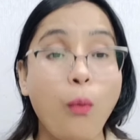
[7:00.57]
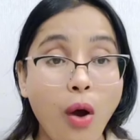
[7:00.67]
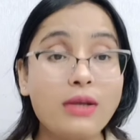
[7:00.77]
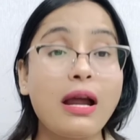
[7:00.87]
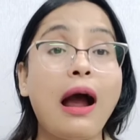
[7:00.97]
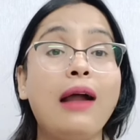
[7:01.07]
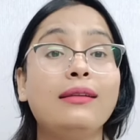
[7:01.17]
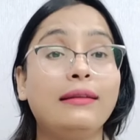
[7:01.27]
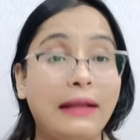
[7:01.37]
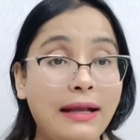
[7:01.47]
what are
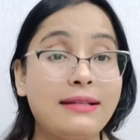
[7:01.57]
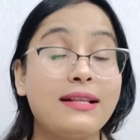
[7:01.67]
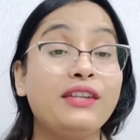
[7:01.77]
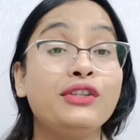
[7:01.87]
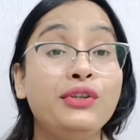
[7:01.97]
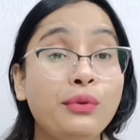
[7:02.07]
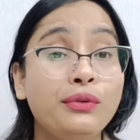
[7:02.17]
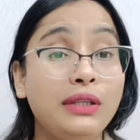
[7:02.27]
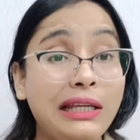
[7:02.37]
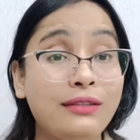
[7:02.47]
the things that you
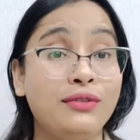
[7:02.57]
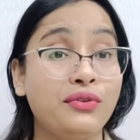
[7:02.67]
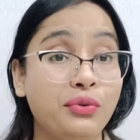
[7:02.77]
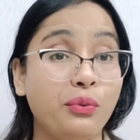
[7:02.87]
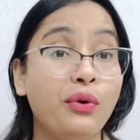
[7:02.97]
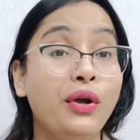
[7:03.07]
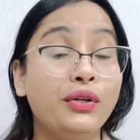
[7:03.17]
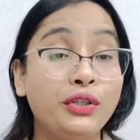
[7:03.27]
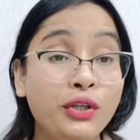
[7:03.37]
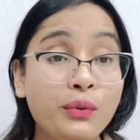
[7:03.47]
need to do
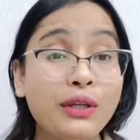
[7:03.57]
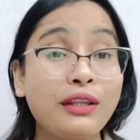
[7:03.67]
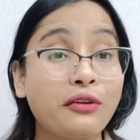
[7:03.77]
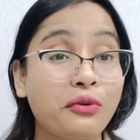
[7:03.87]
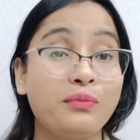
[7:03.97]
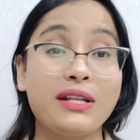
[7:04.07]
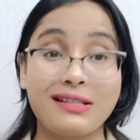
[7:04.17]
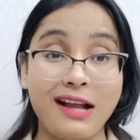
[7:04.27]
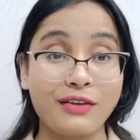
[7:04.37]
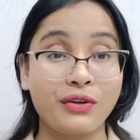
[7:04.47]
during the group
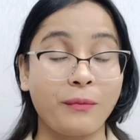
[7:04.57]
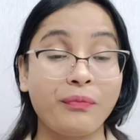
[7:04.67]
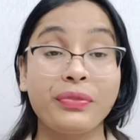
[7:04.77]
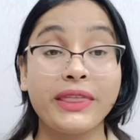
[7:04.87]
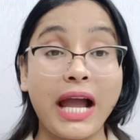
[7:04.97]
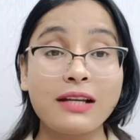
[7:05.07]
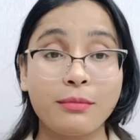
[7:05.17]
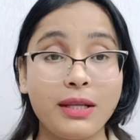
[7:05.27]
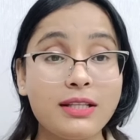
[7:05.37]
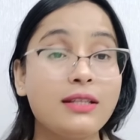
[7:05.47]
discussion. That
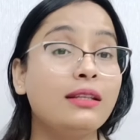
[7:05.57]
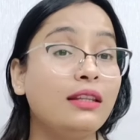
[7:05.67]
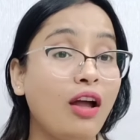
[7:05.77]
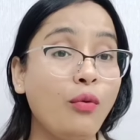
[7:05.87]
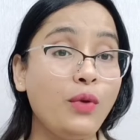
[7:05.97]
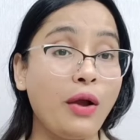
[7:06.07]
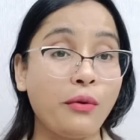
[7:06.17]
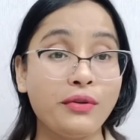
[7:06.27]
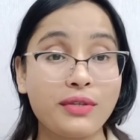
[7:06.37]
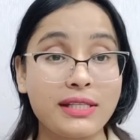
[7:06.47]
means now we are
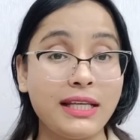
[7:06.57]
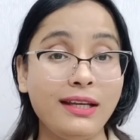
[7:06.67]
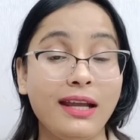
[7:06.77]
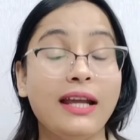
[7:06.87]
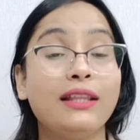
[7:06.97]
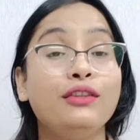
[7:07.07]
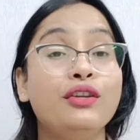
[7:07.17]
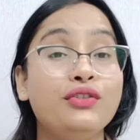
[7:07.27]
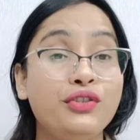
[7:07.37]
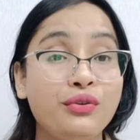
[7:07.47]
going to see
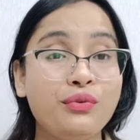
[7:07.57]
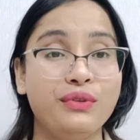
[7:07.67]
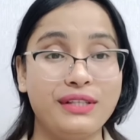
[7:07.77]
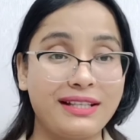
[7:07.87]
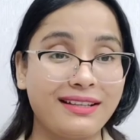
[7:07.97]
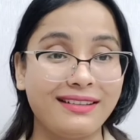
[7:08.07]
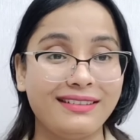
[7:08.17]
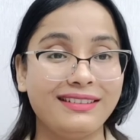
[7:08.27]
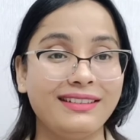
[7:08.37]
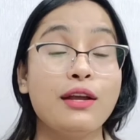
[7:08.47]
the do's.
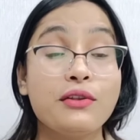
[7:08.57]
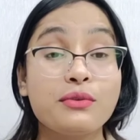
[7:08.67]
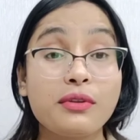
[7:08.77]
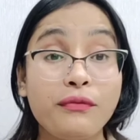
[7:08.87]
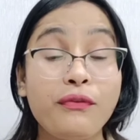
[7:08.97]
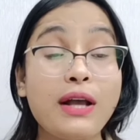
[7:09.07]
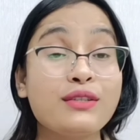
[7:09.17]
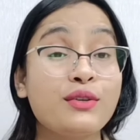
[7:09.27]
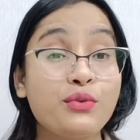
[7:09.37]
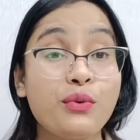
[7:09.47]
So the
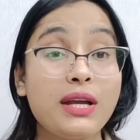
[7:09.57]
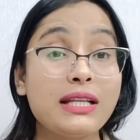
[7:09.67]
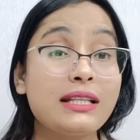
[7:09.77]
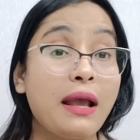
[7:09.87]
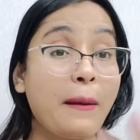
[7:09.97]
first do is